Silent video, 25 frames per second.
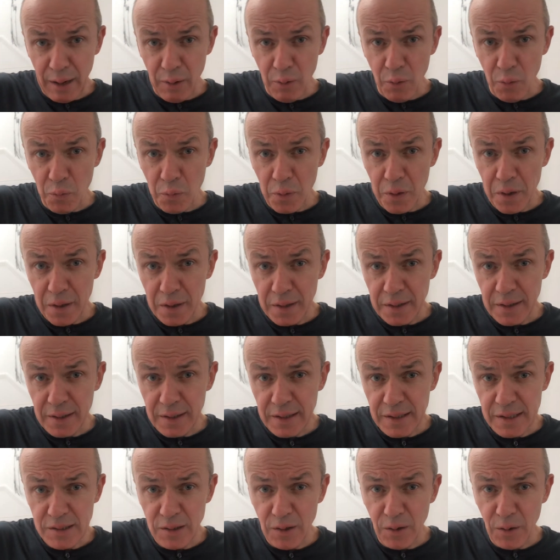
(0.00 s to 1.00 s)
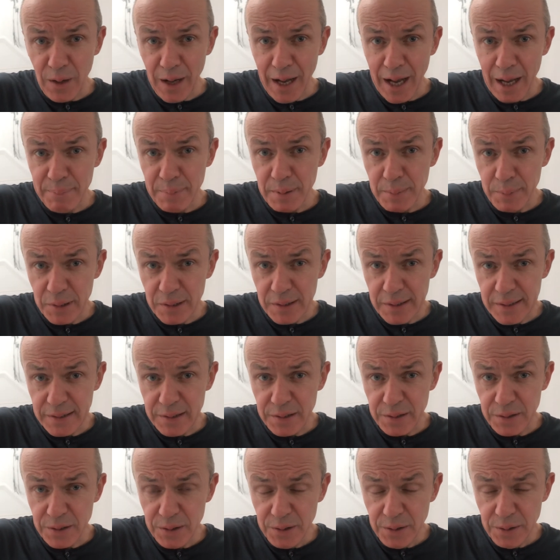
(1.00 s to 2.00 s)
with the song Happy Birthday
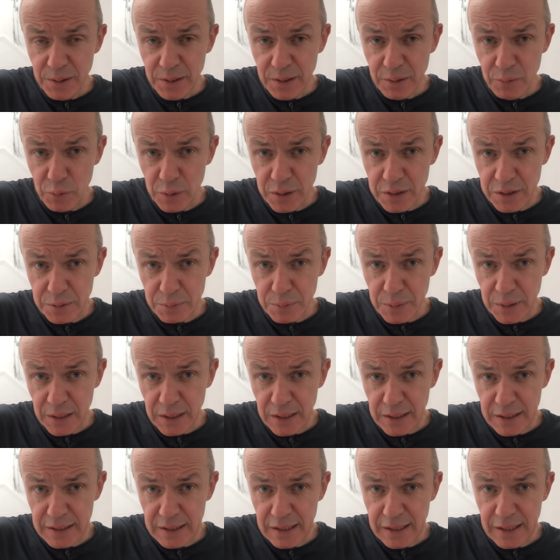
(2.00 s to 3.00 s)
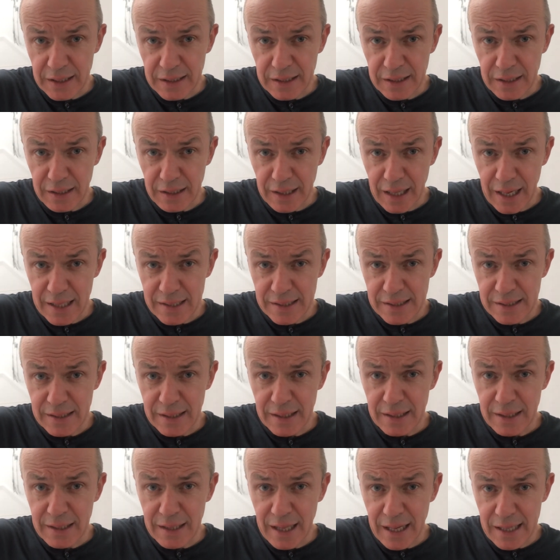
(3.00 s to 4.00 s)
to You, which we learned in the last
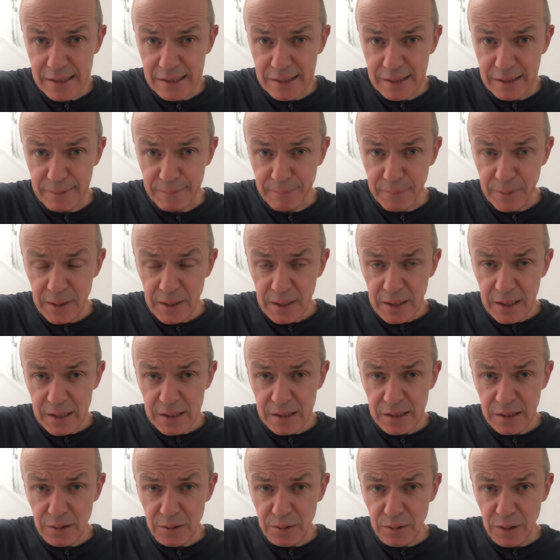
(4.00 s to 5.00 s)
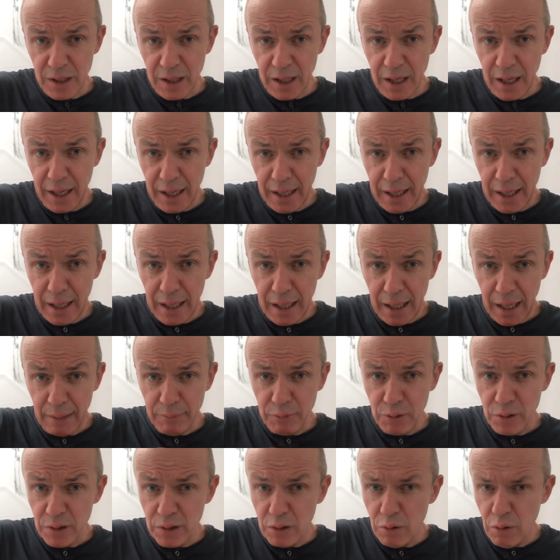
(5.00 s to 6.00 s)
lesson. So I'm
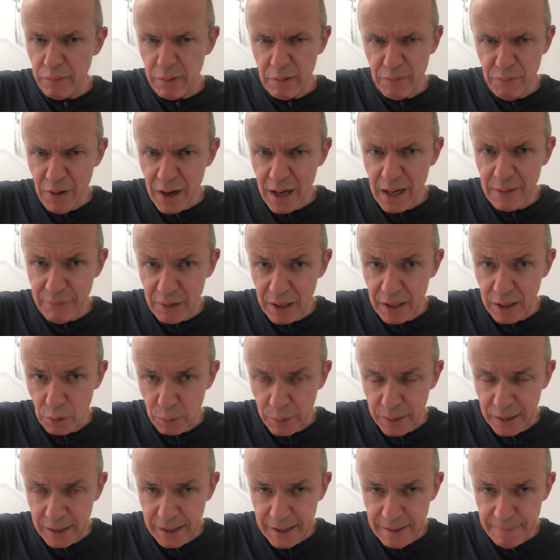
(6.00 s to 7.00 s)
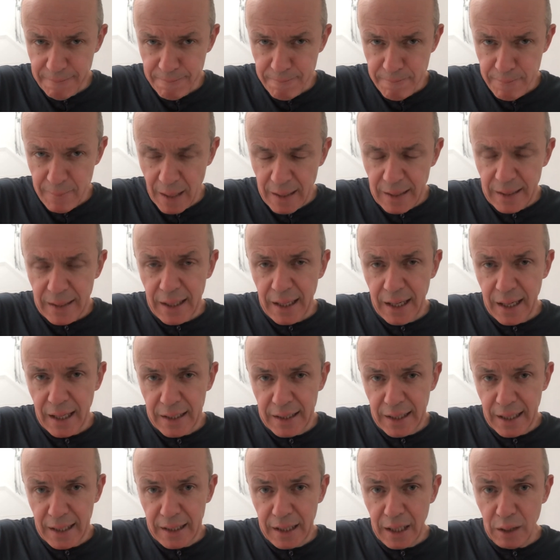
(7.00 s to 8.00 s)
going to go over it very, very quickly. And
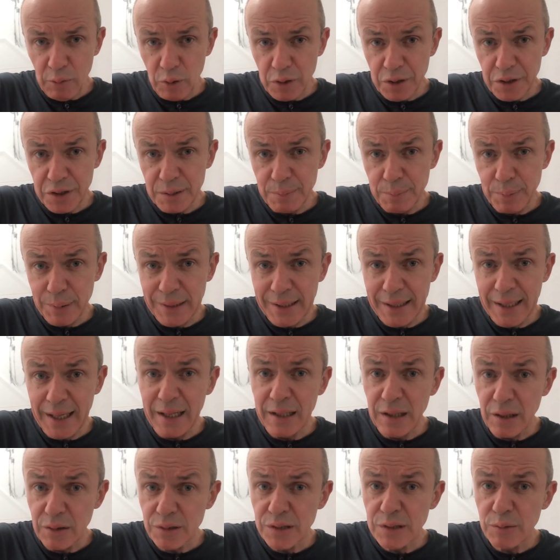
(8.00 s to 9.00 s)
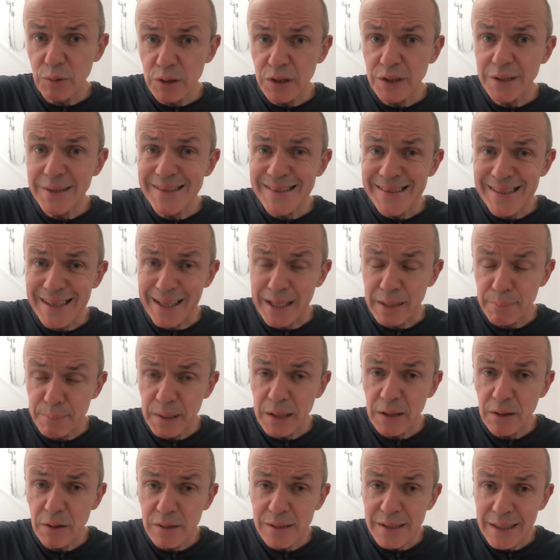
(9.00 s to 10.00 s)
then I want you to play it, and I also want you to sing it,
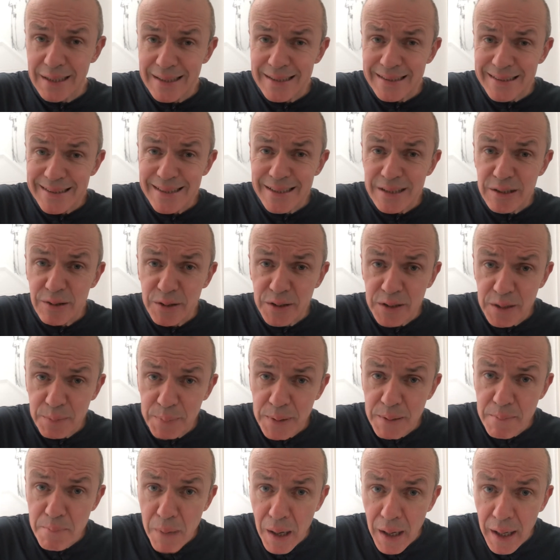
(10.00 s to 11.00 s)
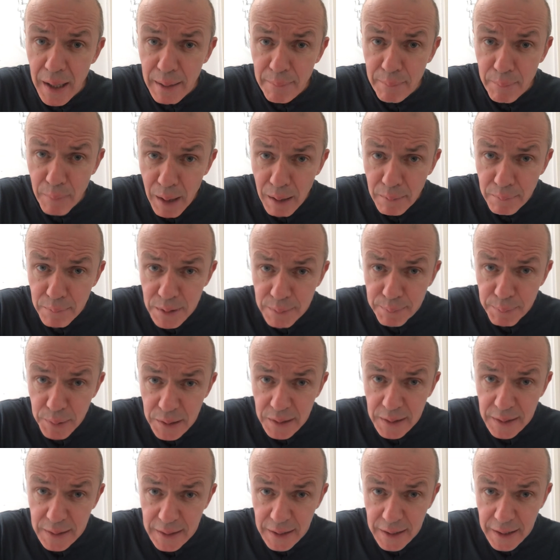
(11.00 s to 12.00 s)
because it is going to be my mum's
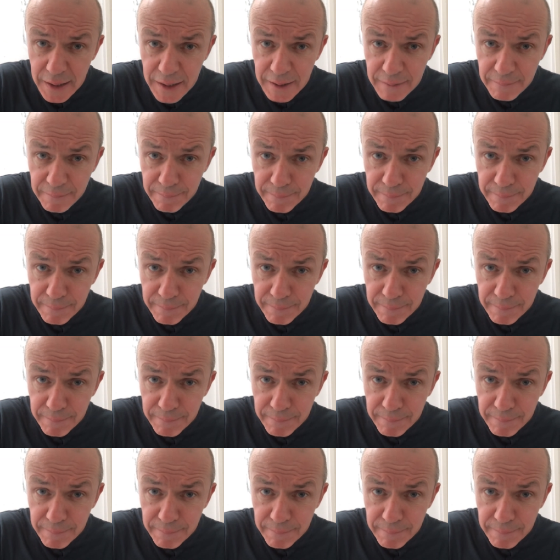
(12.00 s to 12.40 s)
birthday